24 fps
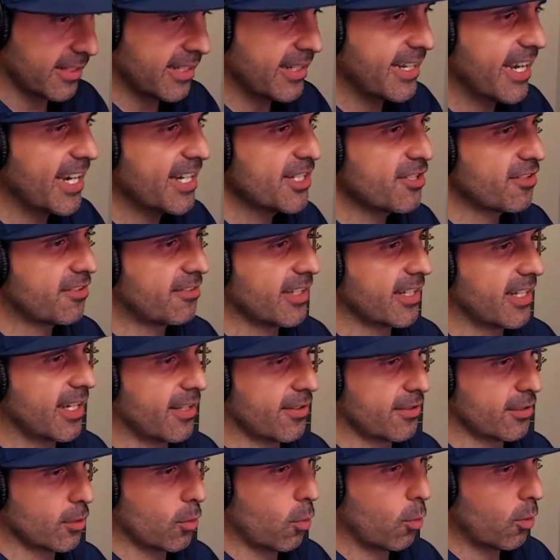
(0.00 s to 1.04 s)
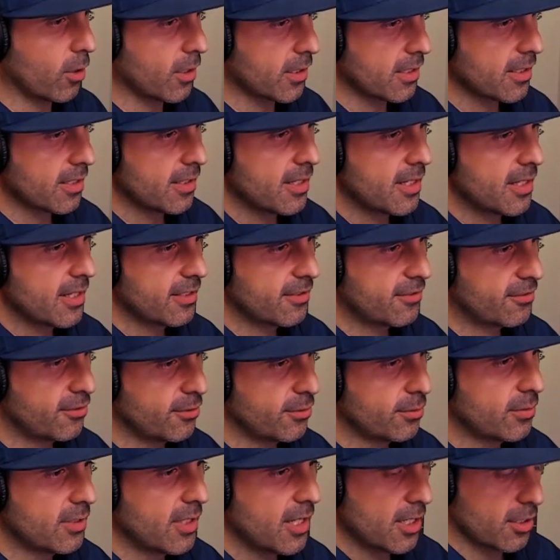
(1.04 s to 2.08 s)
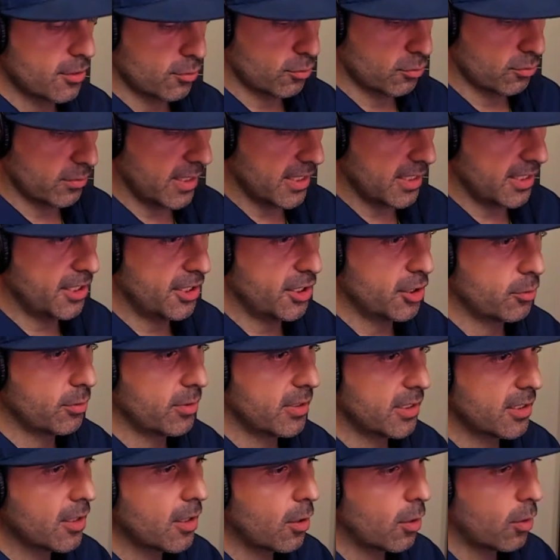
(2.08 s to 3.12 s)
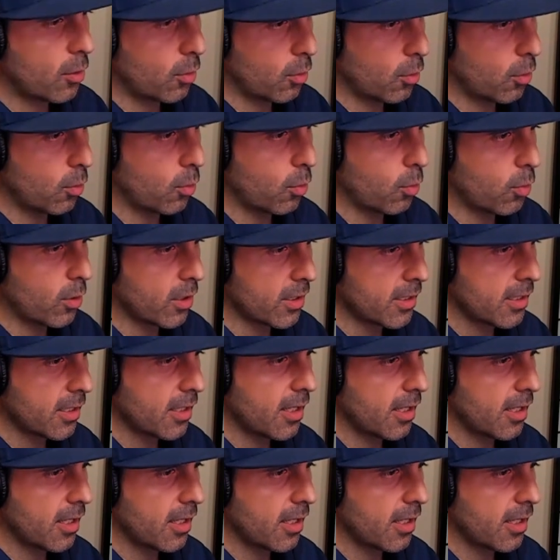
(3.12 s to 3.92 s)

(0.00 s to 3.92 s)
edges together. 1, 2, ready, here we go. 1,